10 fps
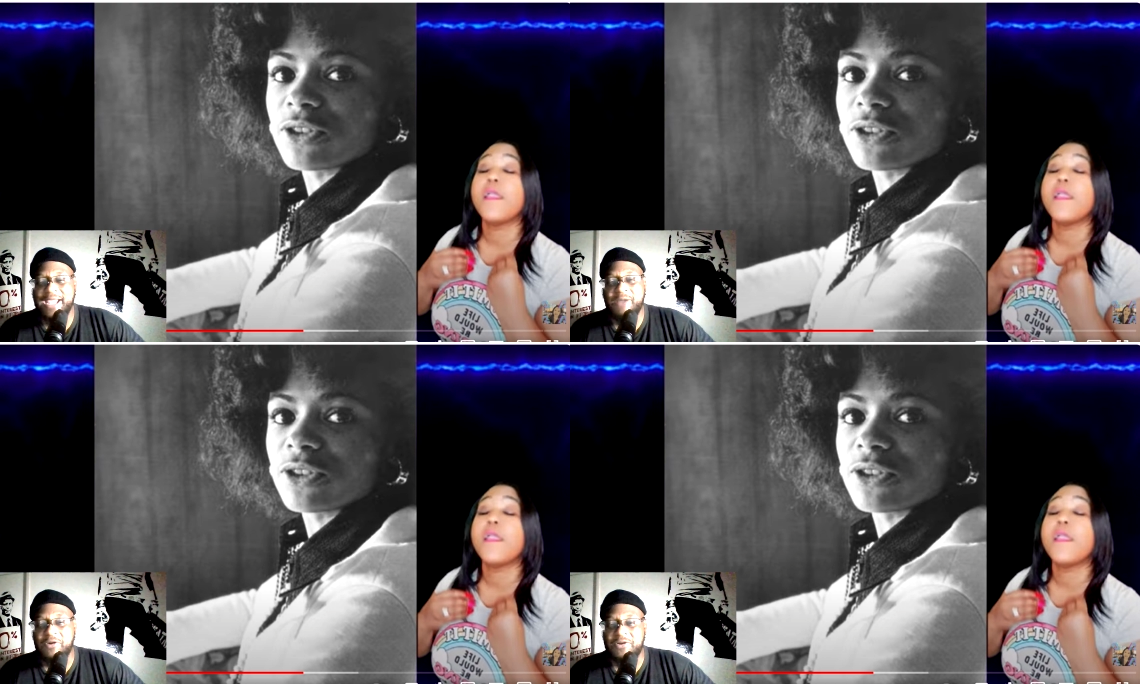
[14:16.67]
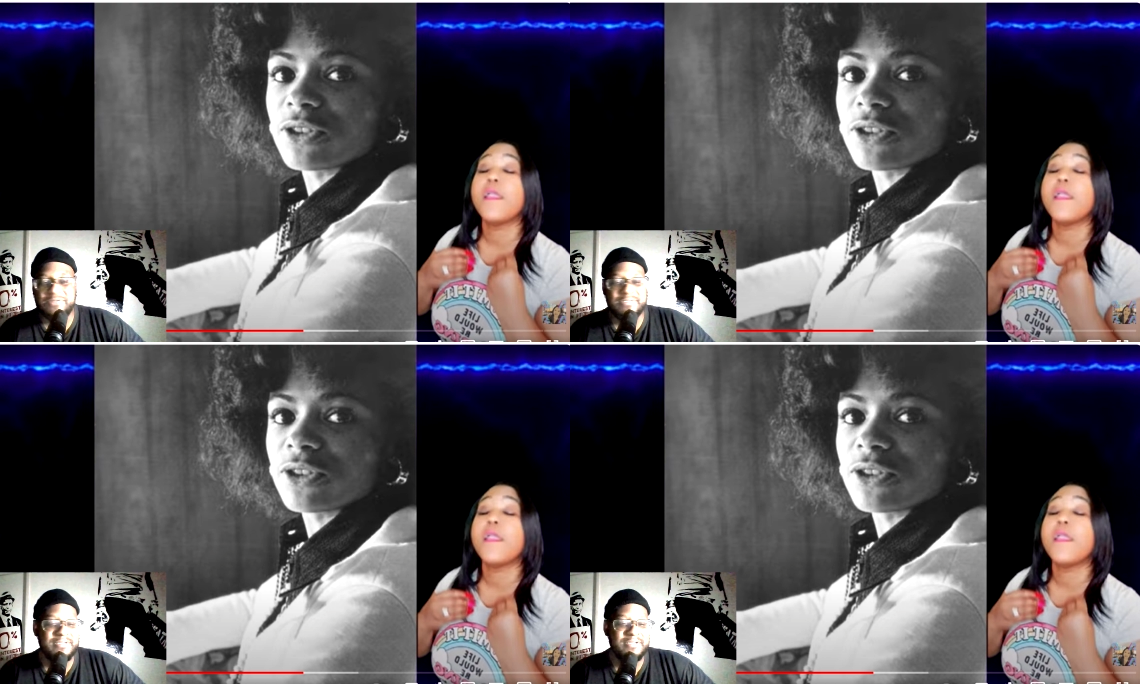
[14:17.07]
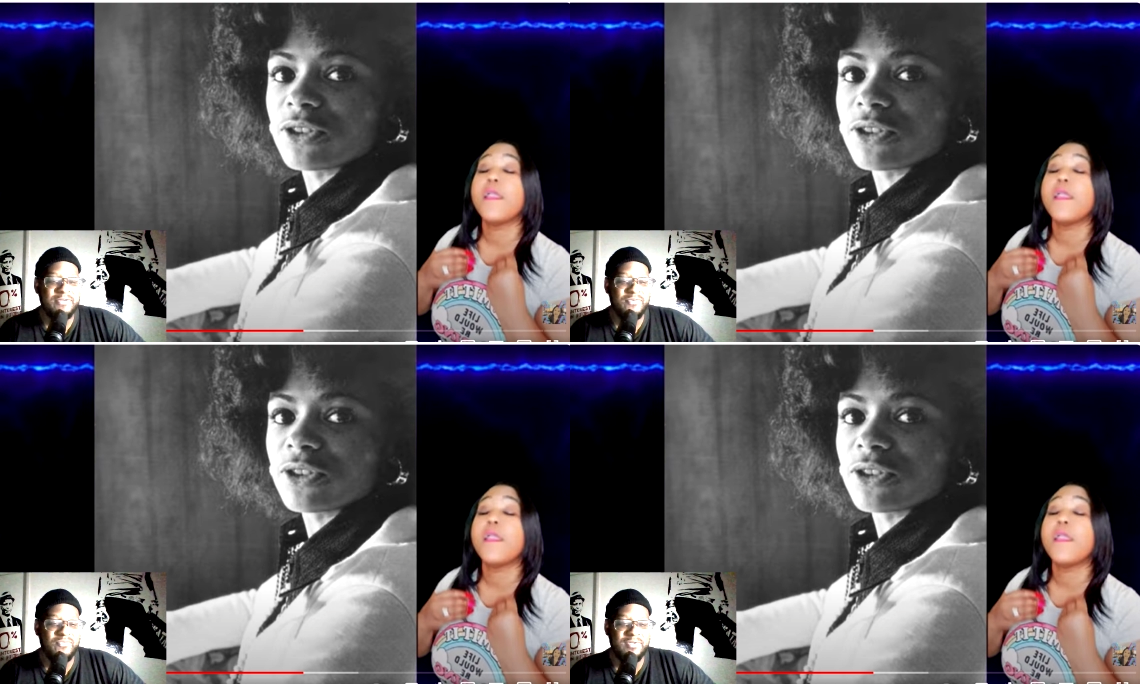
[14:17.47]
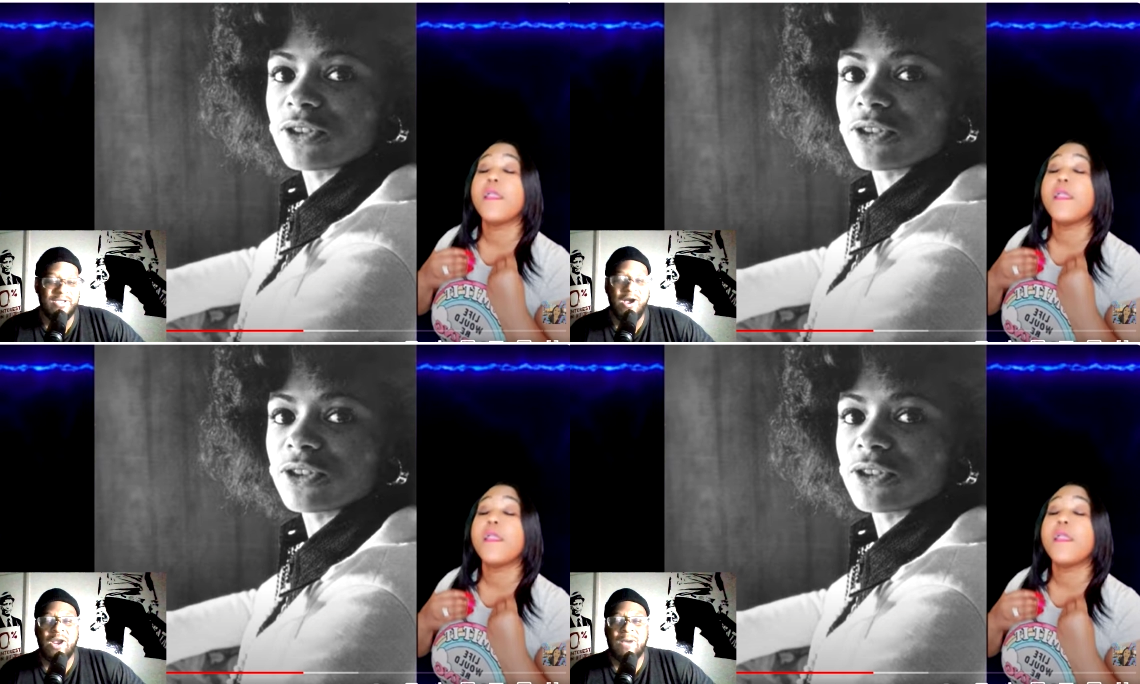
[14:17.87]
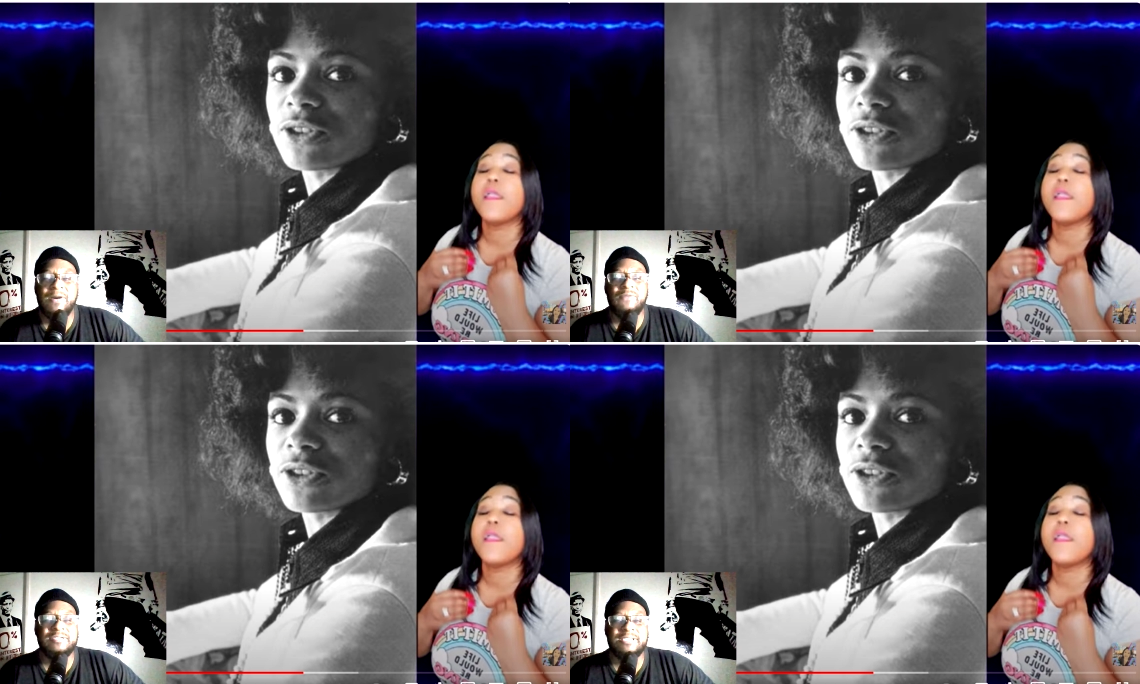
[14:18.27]
Speaker 1: that works. Y'all
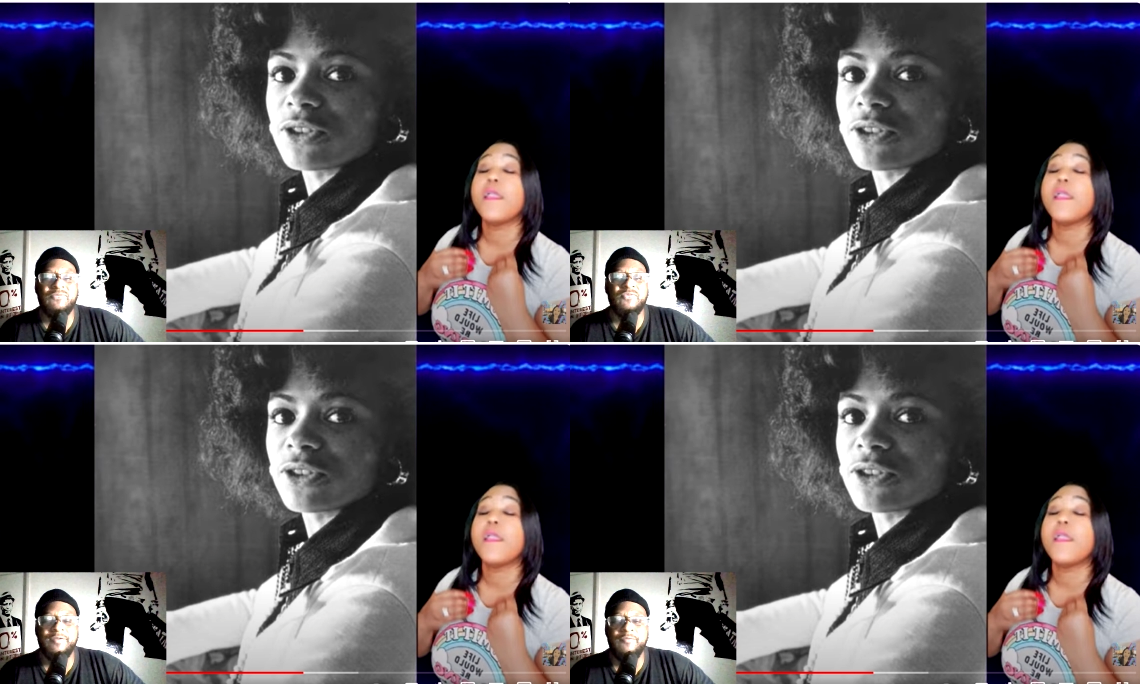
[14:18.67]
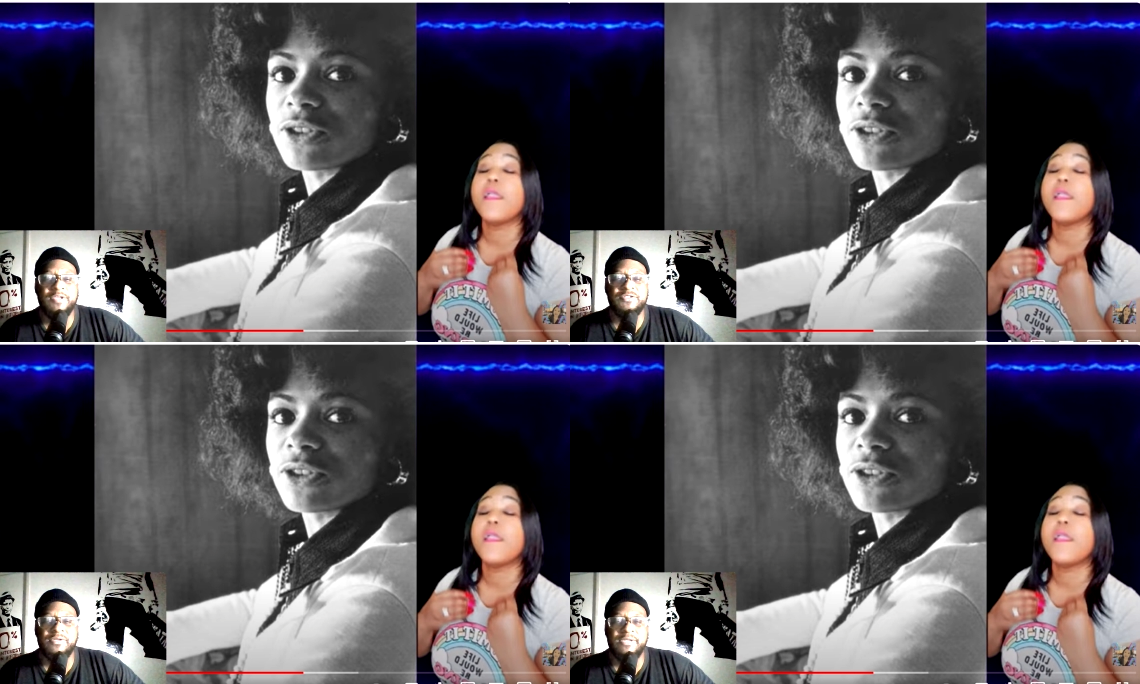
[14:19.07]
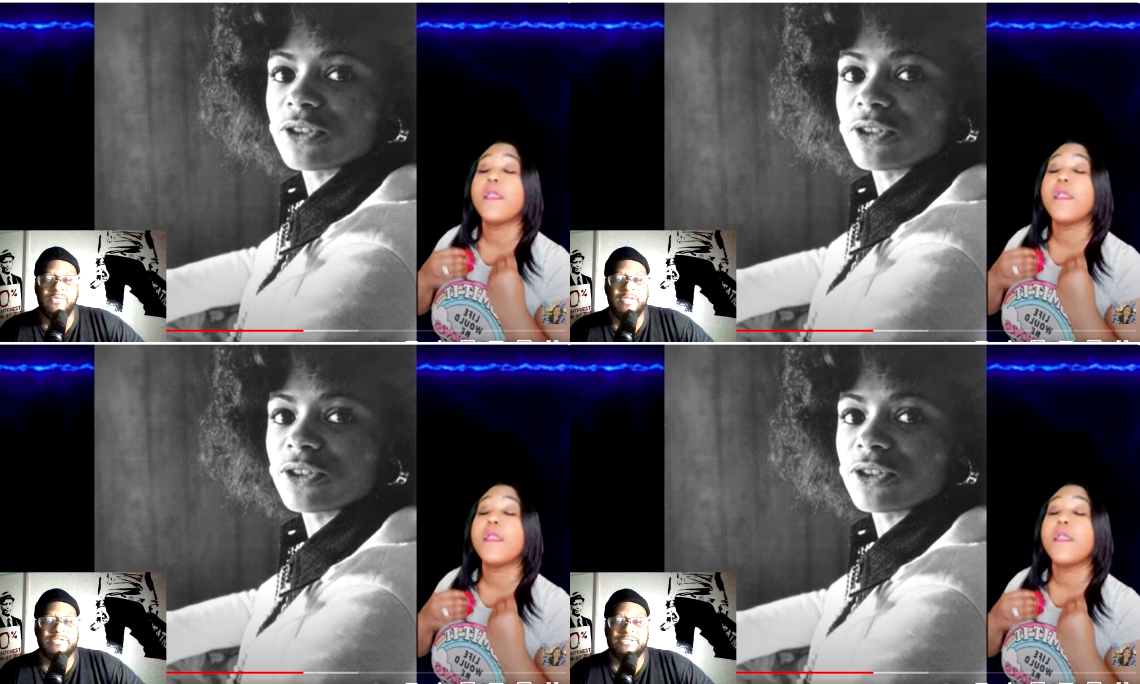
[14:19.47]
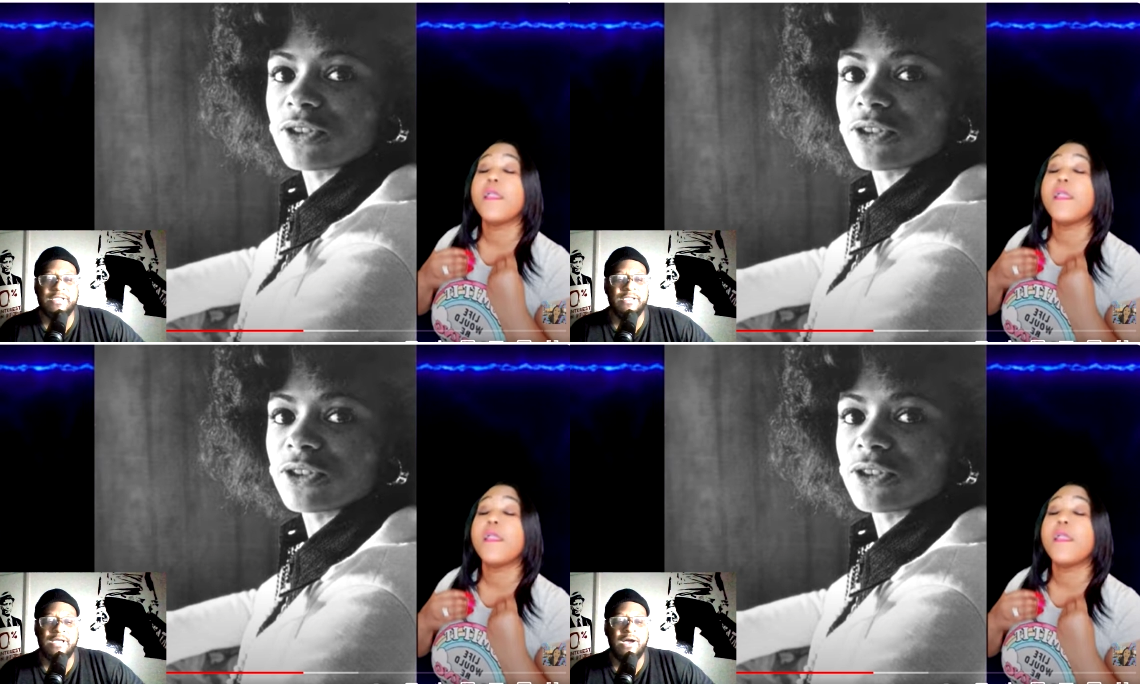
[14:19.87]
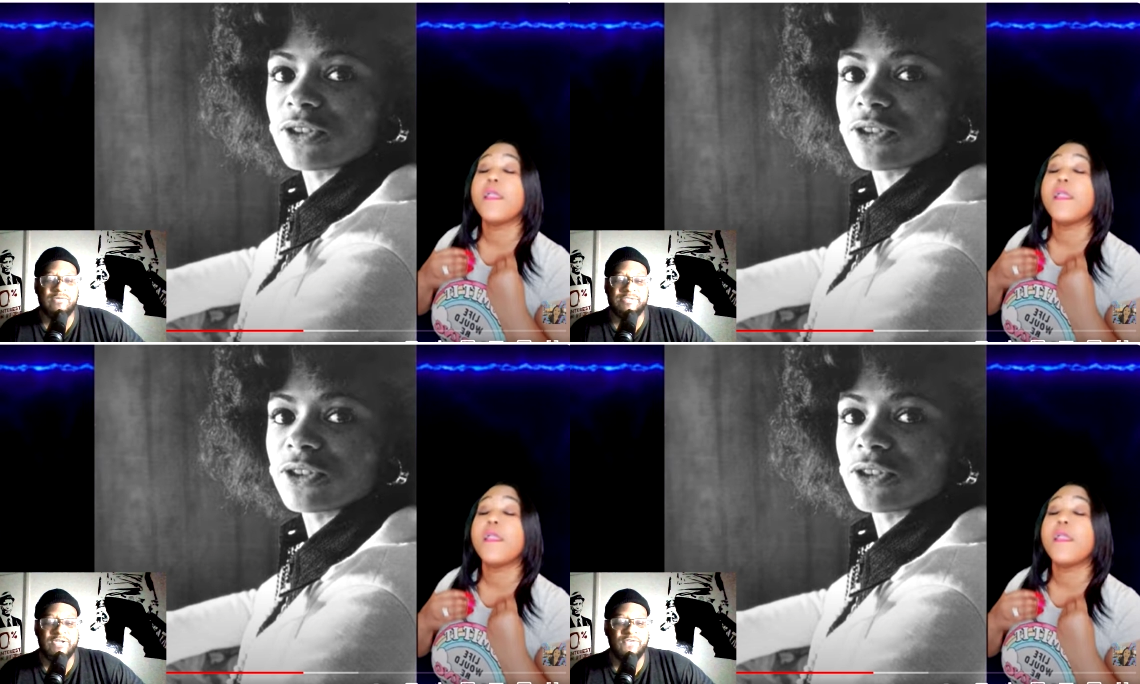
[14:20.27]
come up with something original and then we'll steal it. Y'all
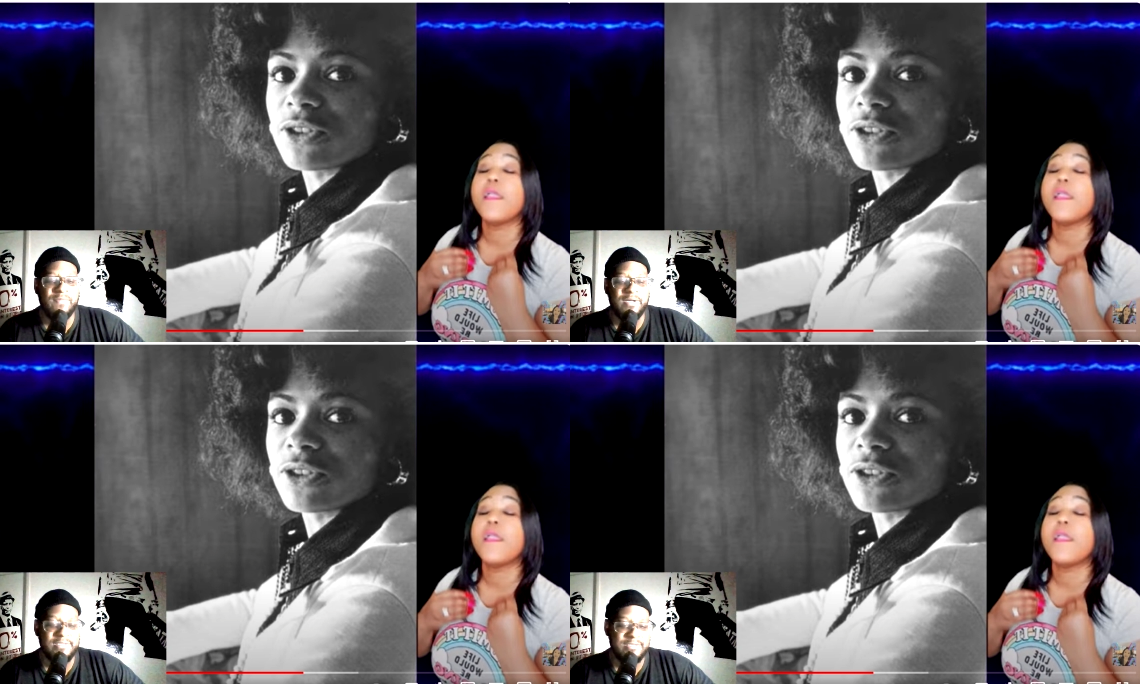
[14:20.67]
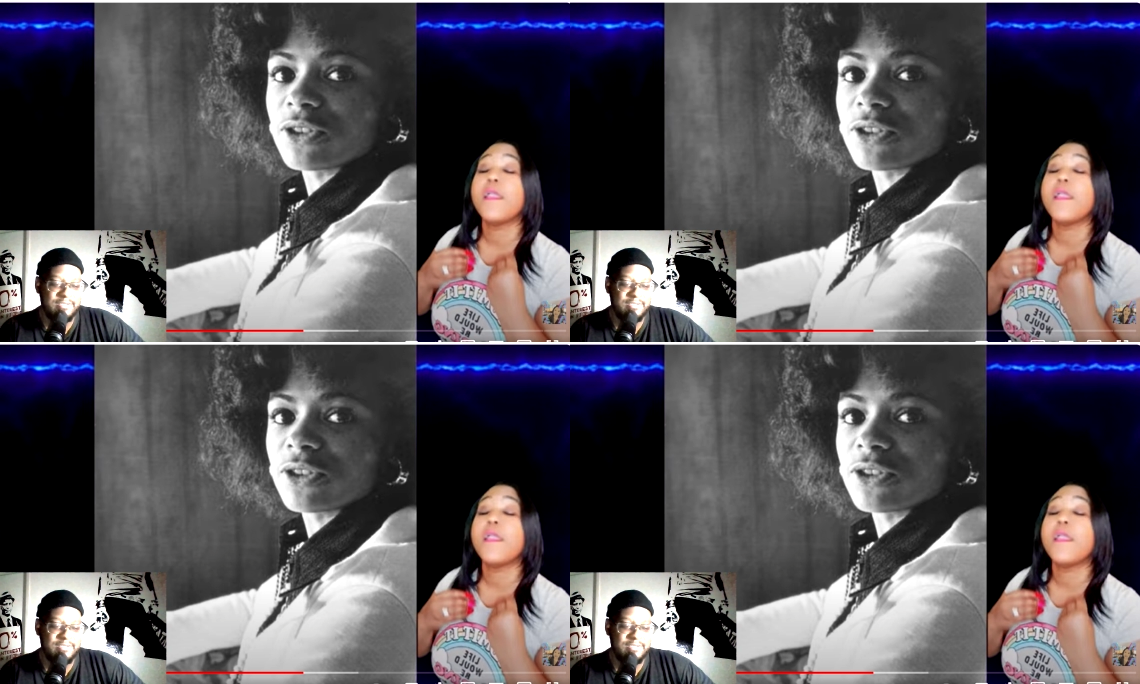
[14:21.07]
don't steal from us.